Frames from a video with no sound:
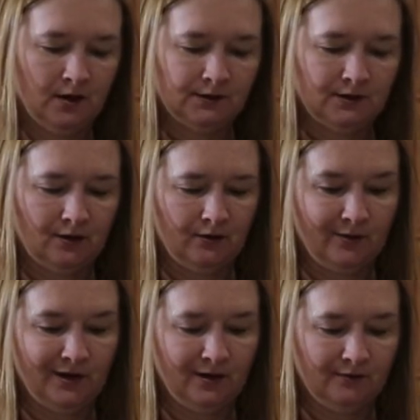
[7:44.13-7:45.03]
So I
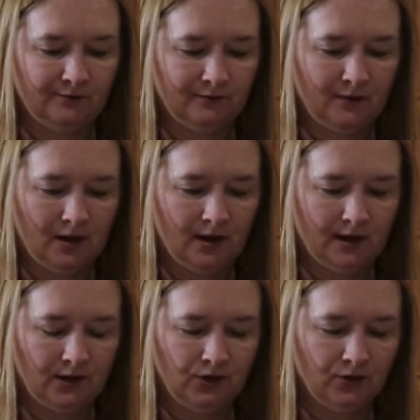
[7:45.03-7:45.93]
mean,
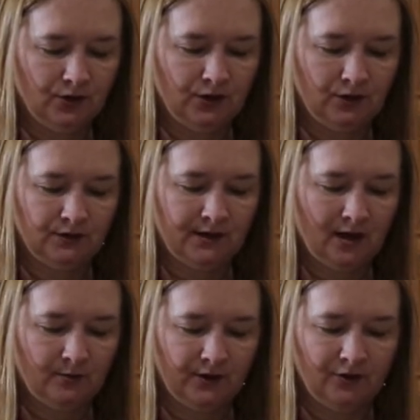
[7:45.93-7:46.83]
again, you could use
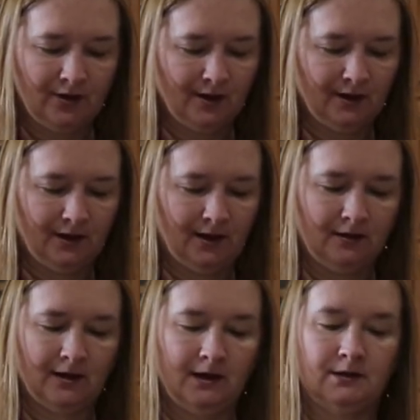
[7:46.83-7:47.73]
that, but you're not going to
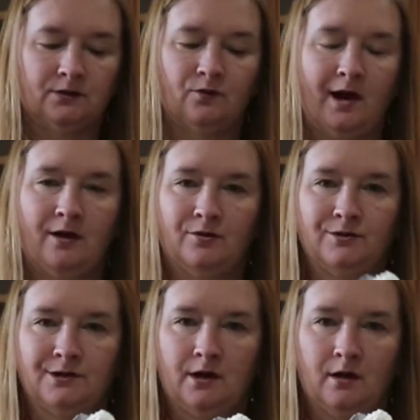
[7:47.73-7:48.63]
get nice
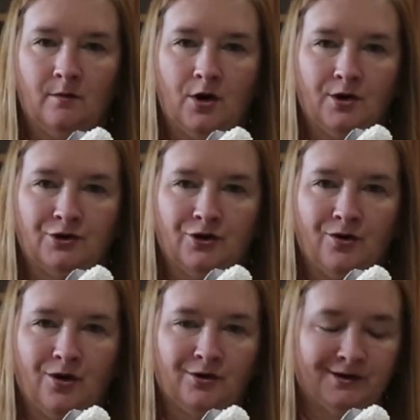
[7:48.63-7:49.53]
round
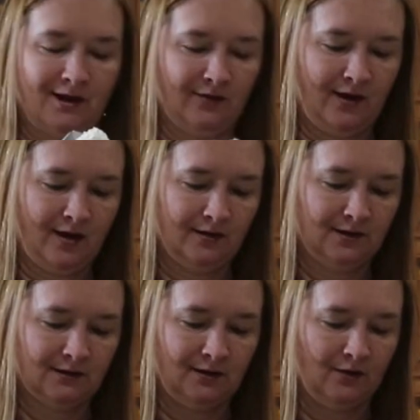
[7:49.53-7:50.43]
artichoke hearts like that
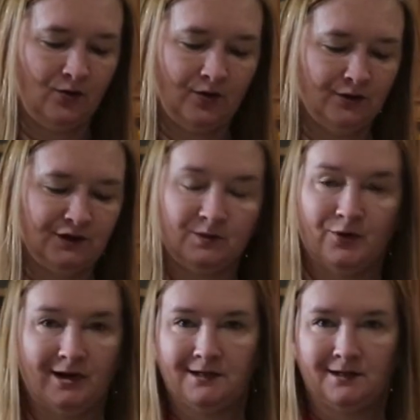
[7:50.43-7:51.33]
because the oil just
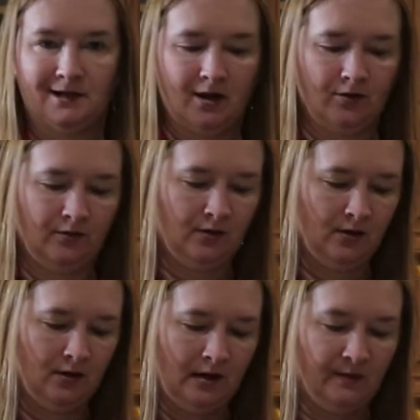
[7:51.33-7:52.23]
breaks it down.
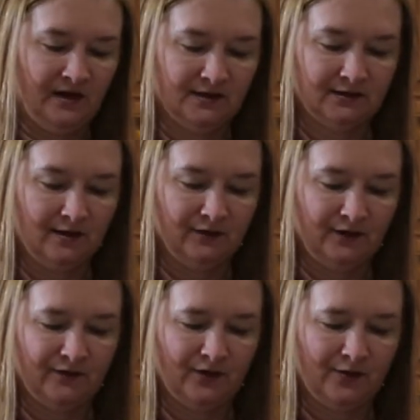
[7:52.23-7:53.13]
I mean, it's lovely
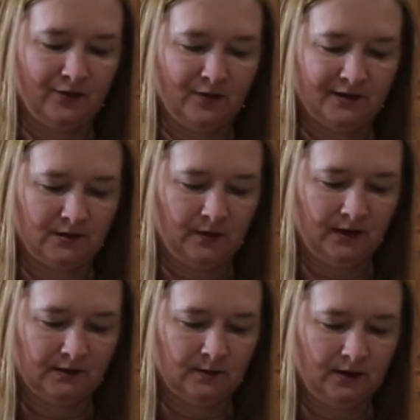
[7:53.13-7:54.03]
for other
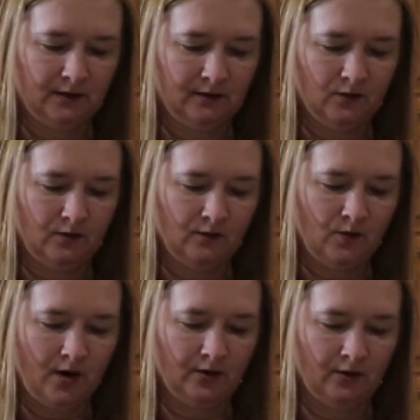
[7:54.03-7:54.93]
recipes, but the
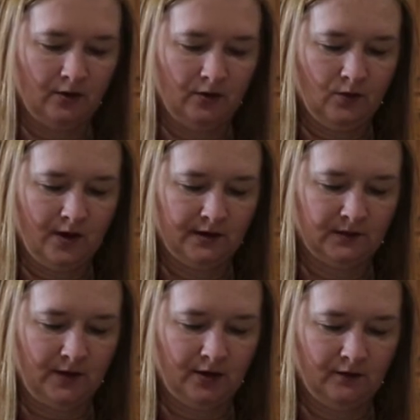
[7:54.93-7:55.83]
water one is
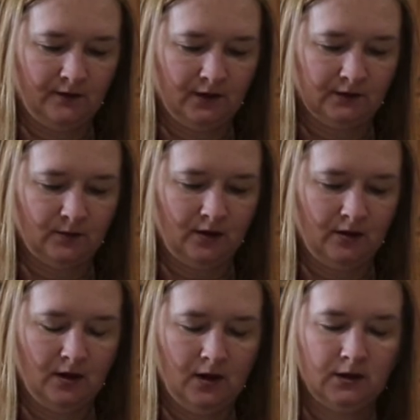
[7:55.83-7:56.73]
better for this one.
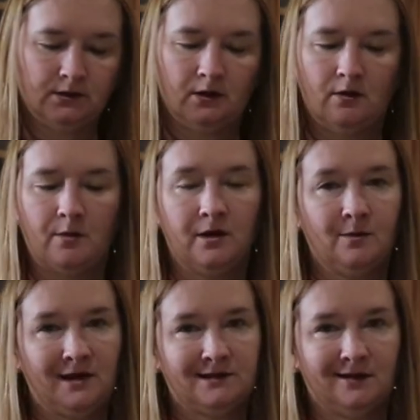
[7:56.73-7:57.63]
So I'm going to
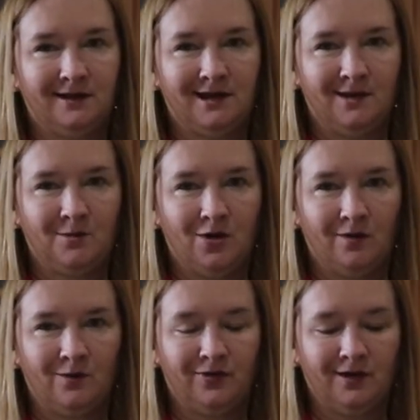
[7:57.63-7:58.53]
basically keep
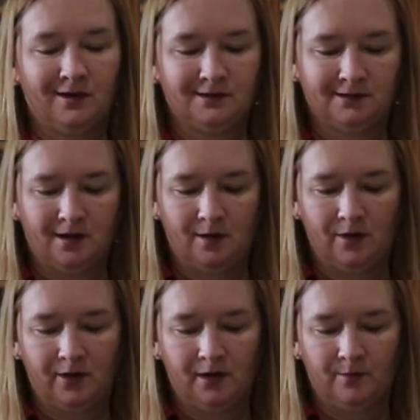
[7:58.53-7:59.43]
going with this.
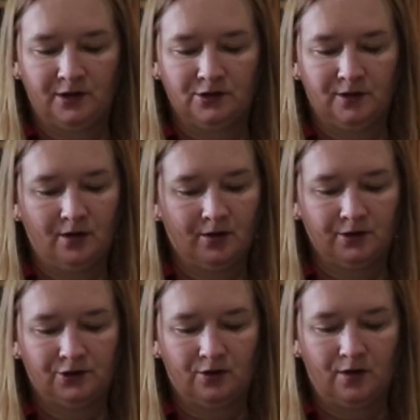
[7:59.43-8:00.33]
I'll get a bunch of the artichoke